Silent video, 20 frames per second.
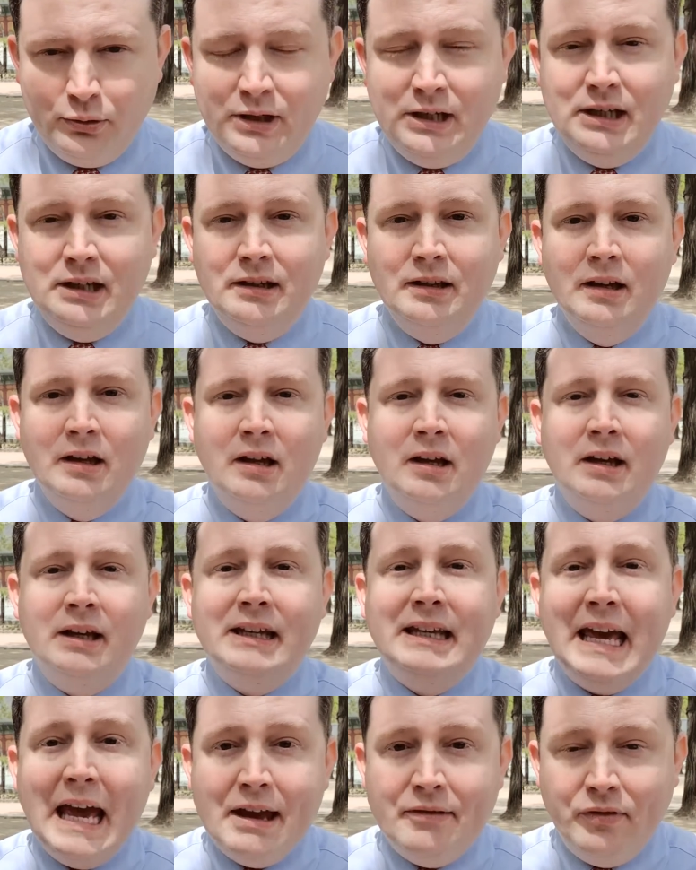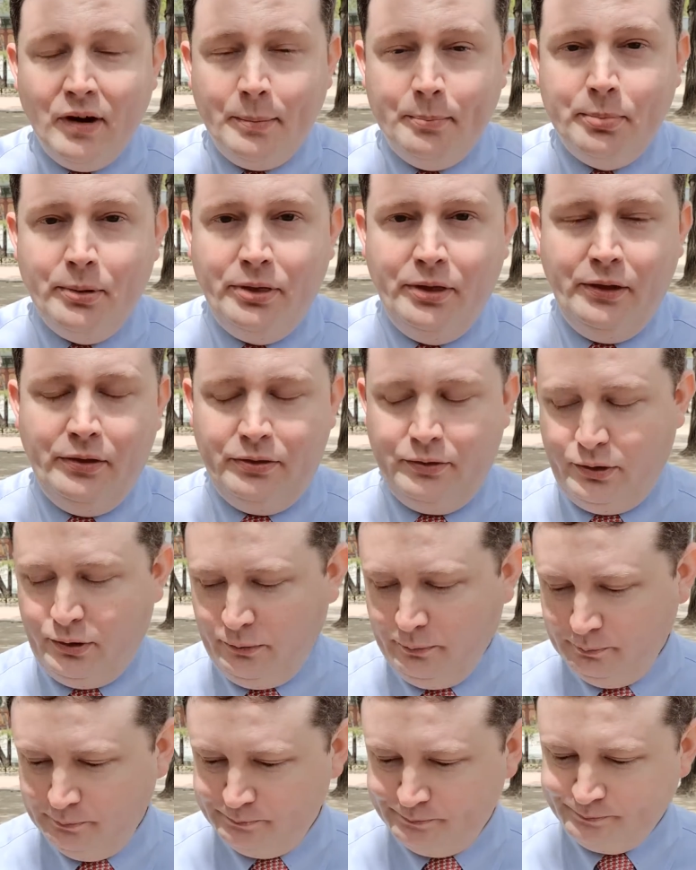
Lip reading: He gave up the throne.